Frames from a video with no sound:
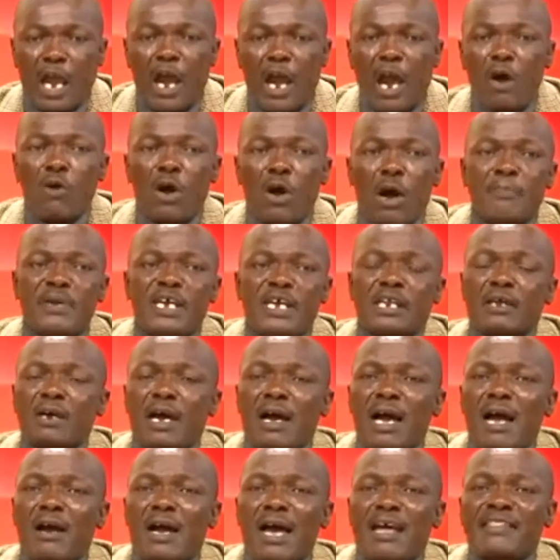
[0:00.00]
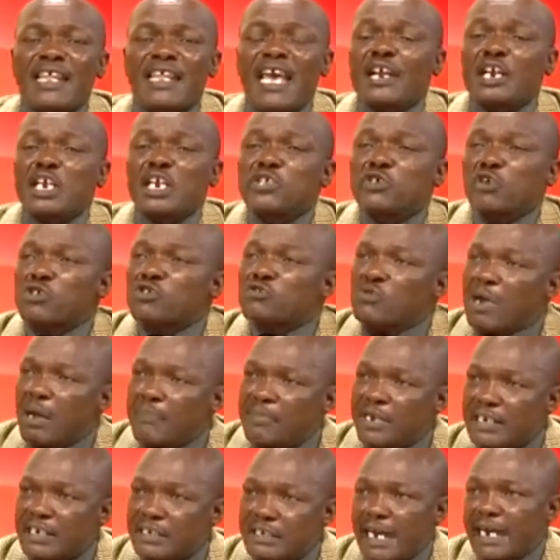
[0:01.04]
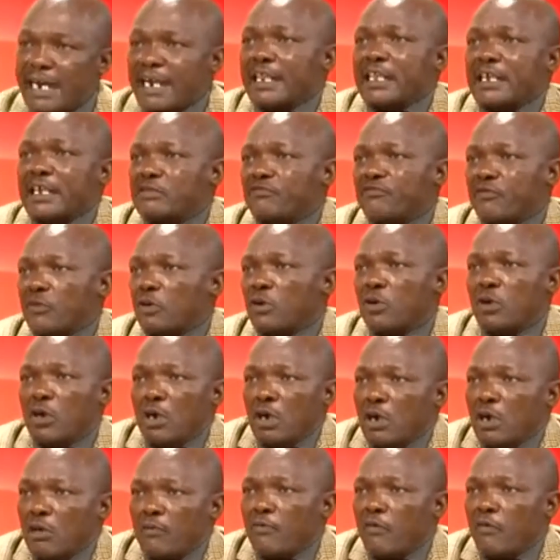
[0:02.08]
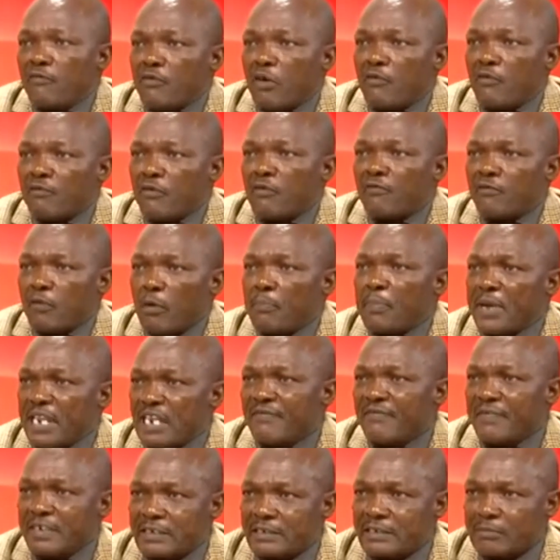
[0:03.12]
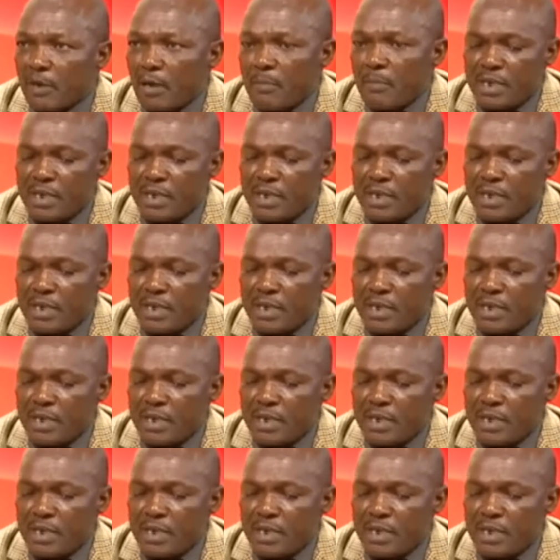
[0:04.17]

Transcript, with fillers: I, oh, I mean, are there regions who are being targeted for, for, for, for benefits?